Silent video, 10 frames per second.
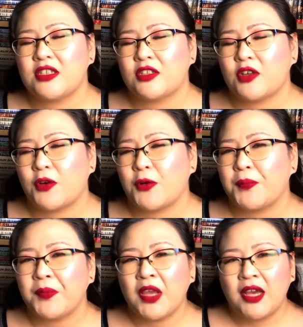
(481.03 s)
So
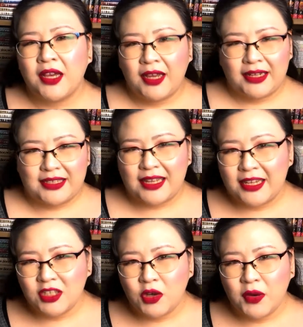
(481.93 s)
I
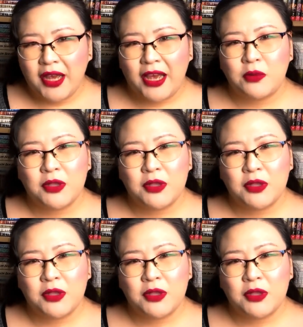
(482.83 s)
decided to go ahead